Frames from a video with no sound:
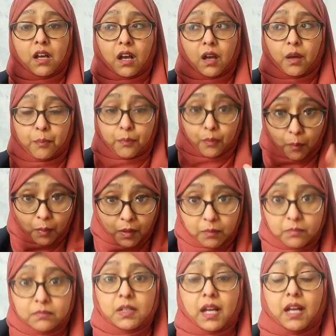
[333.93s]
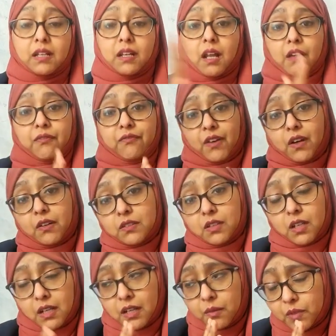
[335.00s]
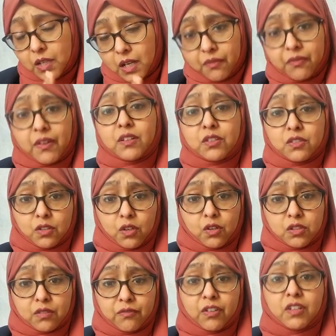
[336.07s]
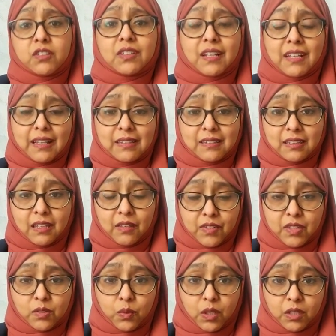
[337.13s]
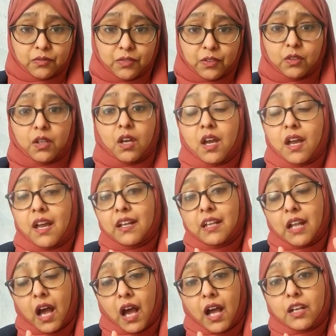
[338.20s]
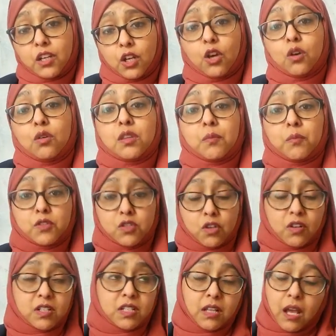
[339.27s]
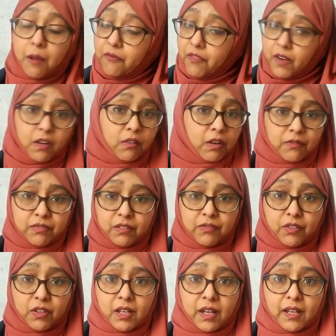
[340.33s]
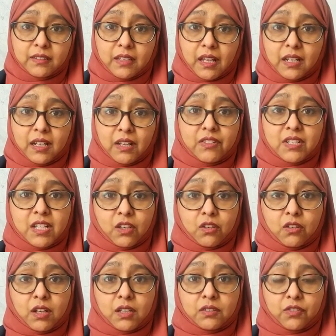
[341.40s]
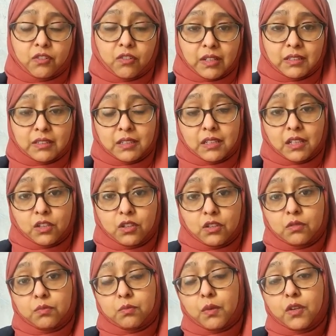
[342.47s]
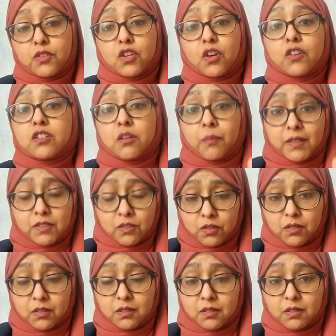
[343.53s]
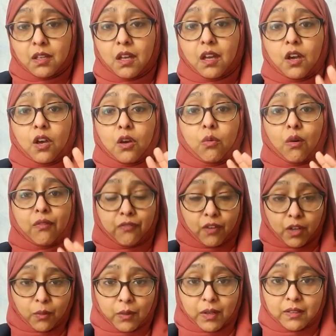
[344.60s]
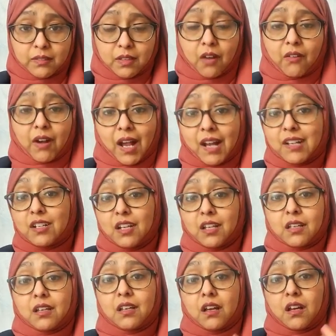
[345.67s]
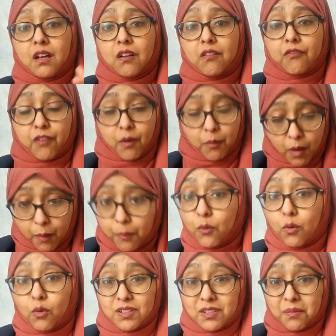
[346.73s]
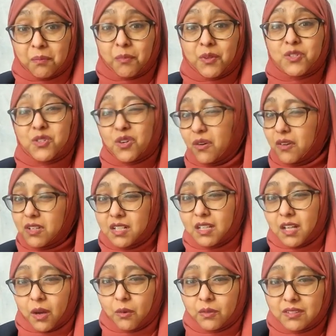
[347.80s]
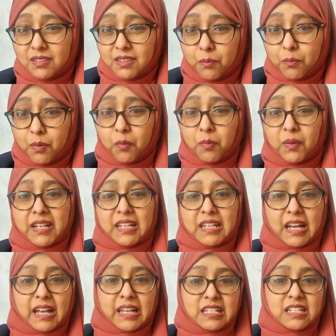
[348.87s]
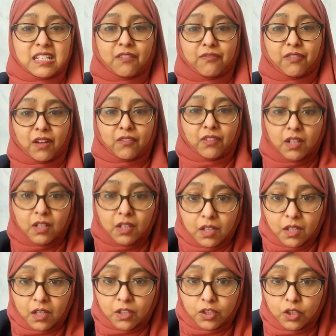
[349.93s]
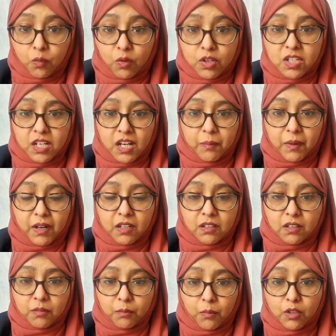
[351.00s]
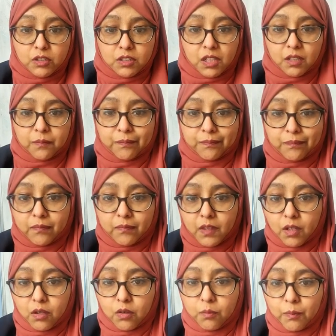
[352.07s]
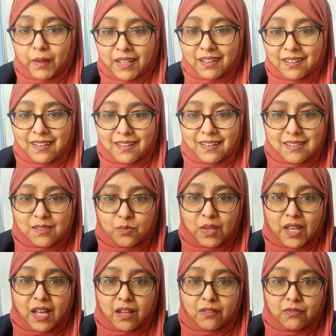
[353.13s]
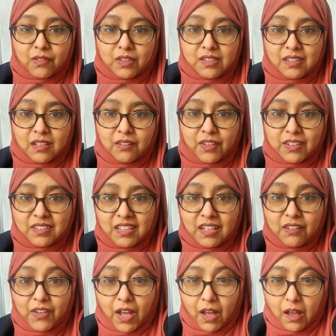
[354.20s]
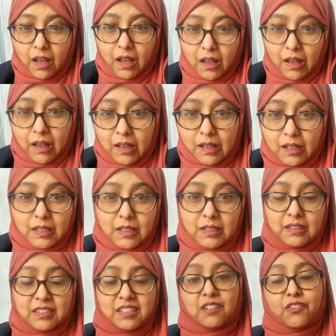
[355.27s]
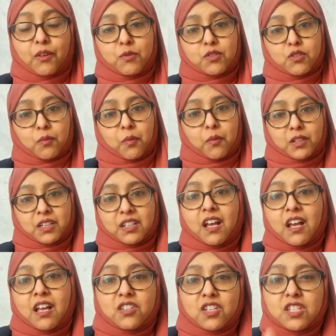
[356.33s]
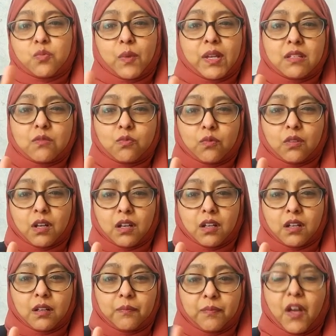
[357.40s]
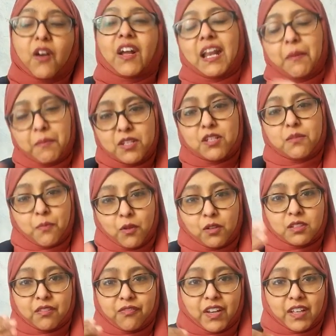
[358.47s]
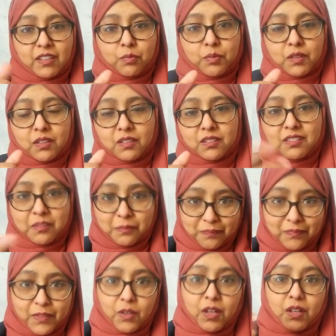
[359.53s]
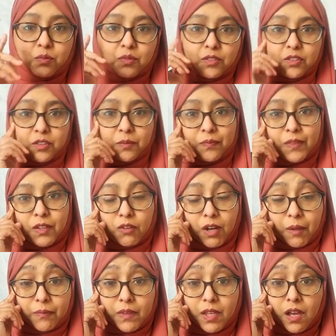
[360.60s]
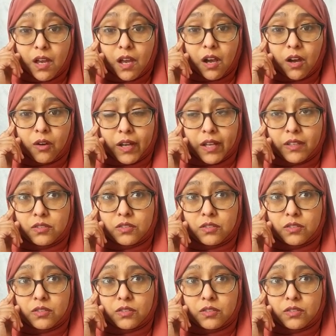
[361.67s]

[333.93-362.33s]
a problem and alhamdulillah, I found a solution for it. So let's see if this works for you. Now, I know the majority, I'm very grateful for you guys. I never take you guys for granted. Majority of my students who are followers are actually from abroad. Majority, I would say probably 95. You want to learn about Malta? Oh my goodness, we have Sylvia wants to talk Malta. Just wait. Okay, let me do Malta first because you guys want to. Right. Okay,